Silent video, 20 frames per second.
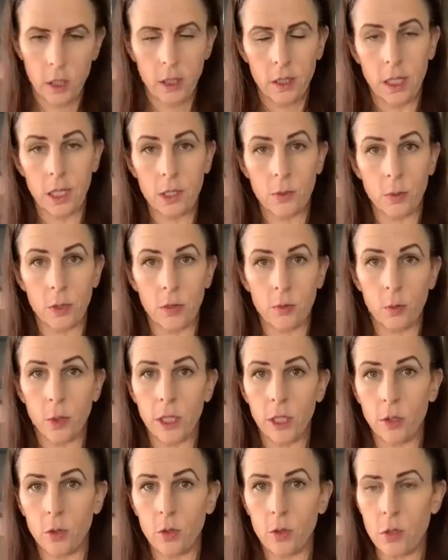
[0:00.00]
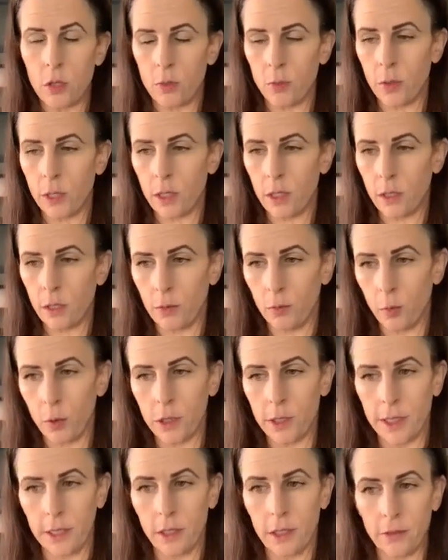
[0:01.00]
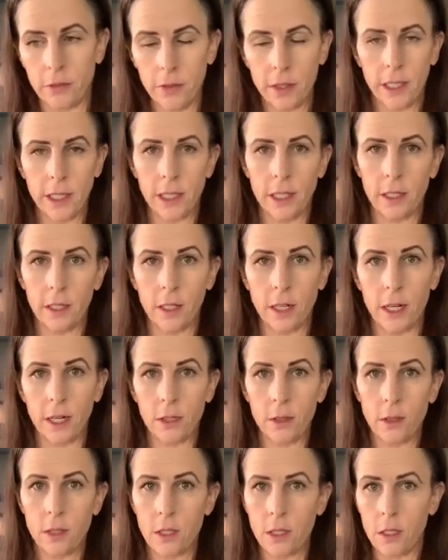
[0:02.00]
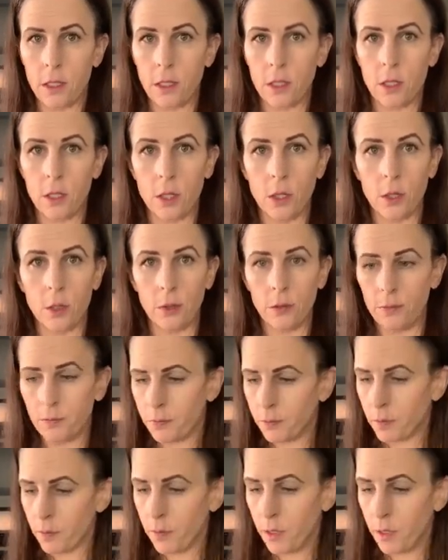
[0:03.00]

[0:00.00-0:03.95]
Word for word: That's what we use. We don't, we're dairy free in our house. And so